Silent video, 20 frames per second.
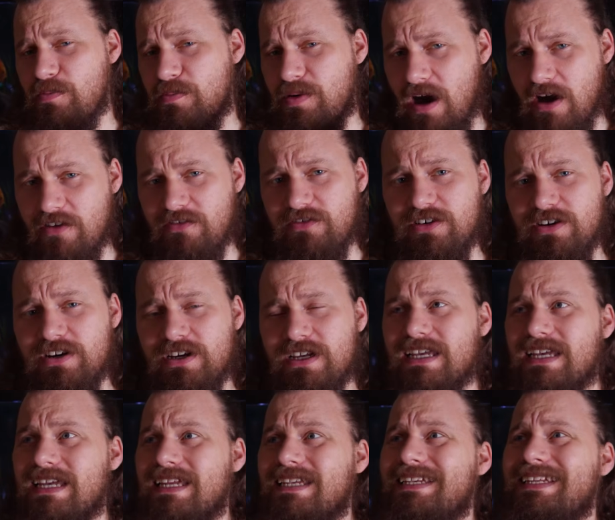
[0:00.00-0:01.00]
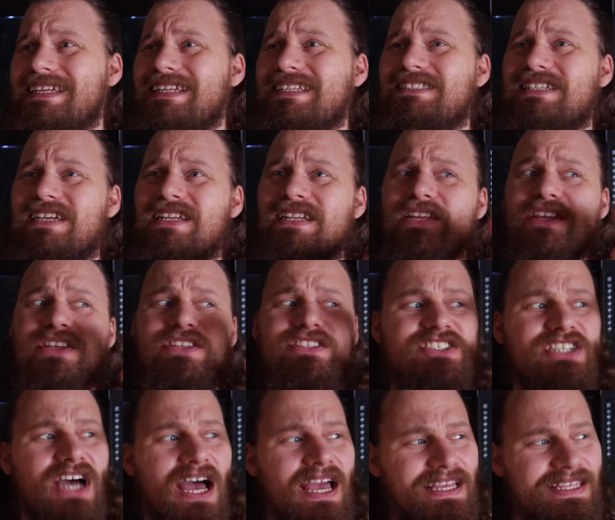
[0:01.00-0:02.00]
puffer needs a
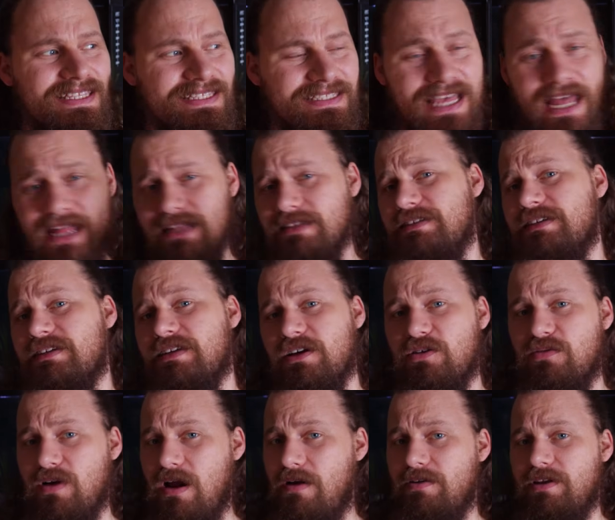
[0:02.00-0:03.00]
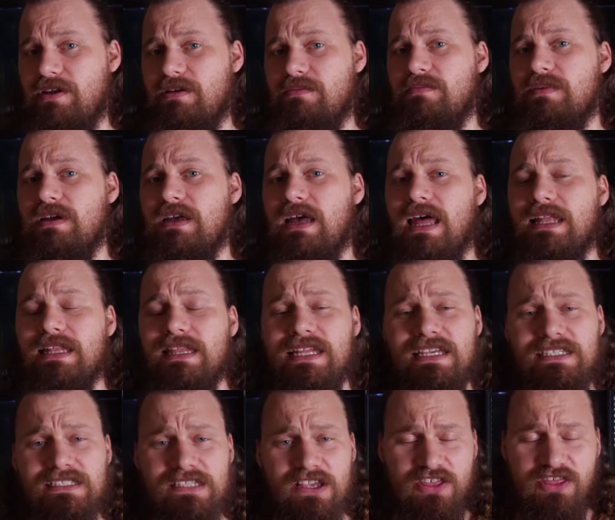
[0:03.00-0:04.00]
gigantic aquarium, at
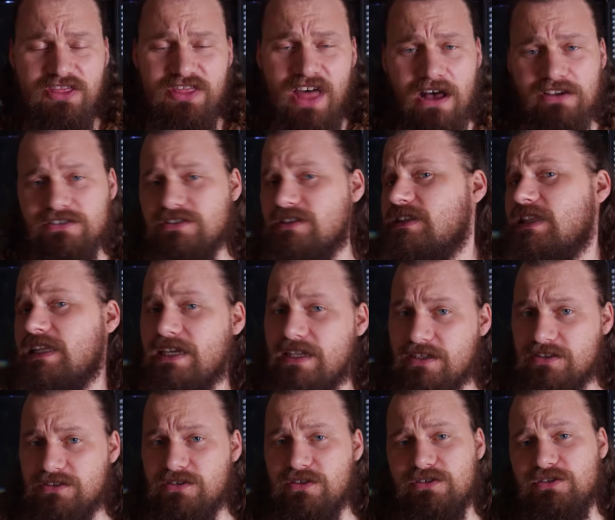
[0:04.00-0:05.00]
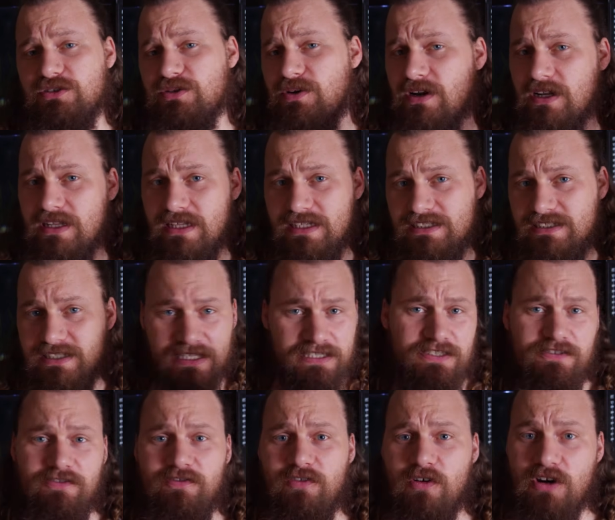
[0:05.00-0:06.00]
least 1,000 liters or
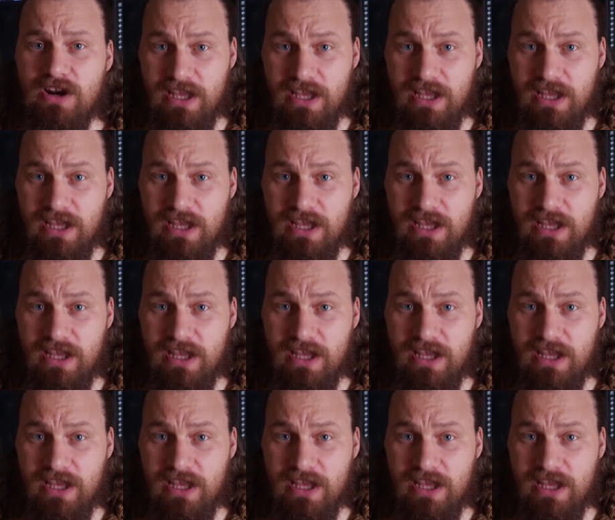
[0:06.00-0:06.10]
264